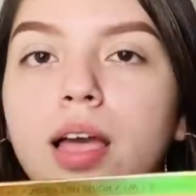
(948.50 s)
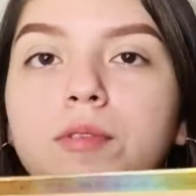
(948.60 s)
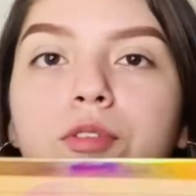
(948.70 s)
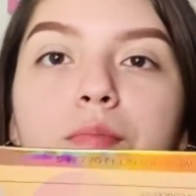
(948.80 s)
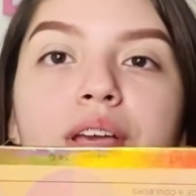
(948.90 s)

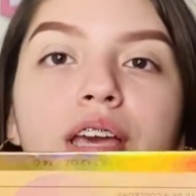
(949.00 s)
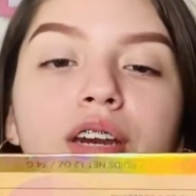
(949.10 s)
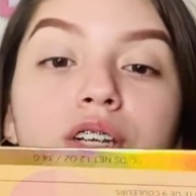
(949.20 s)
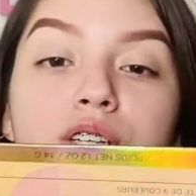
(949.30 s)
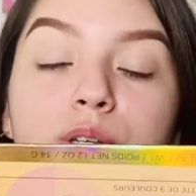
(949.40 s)
for
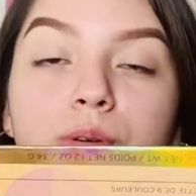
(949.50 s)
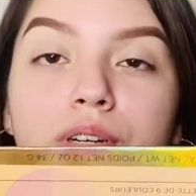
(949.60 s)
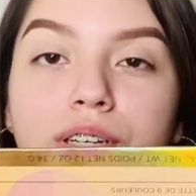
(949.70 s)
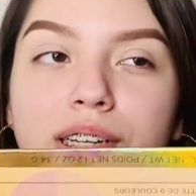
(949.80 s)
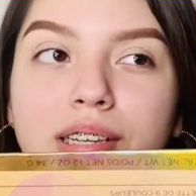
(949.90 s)
beginners who
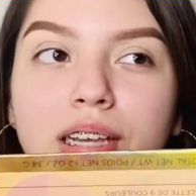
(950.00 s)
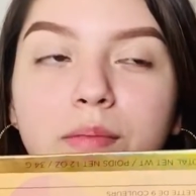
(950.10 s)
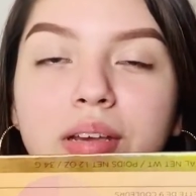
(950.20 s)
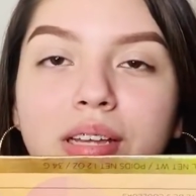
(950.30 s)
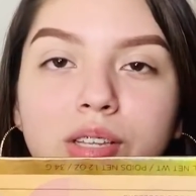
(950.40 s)
are just
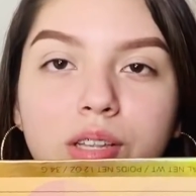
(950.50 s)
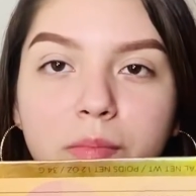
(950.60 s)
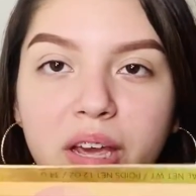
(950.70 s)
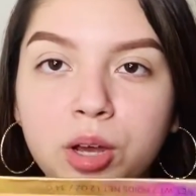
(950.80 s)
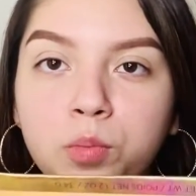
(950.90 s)
coming into the
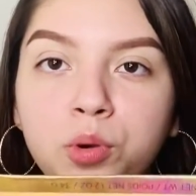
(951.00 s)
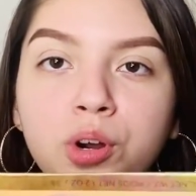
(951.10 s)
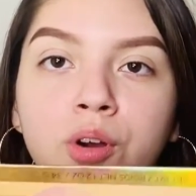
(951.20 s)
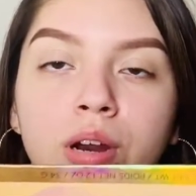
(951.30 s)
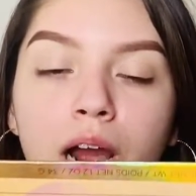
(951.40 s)
makeup
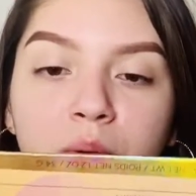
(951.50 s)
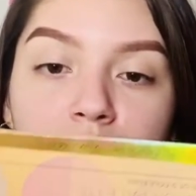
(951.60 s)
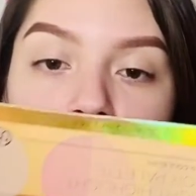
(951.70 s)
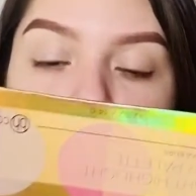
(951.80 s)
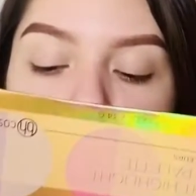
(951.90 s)
world, I
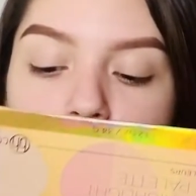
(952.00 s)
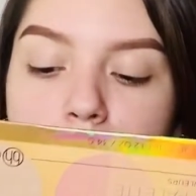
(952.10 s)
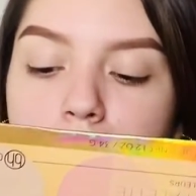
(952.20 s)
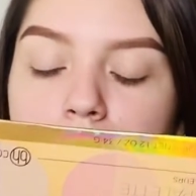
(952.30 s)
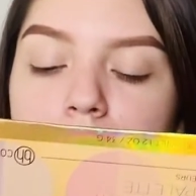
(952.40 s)
really
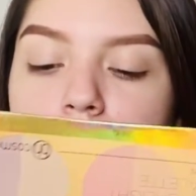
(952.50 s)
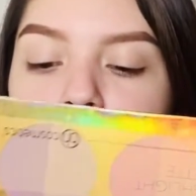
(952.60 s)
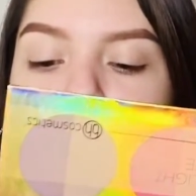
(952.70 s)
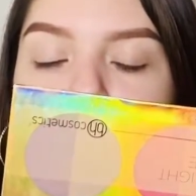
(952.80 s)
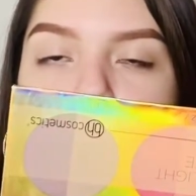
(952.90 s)
recommend
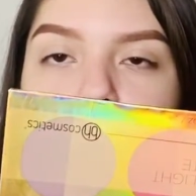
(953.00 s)
the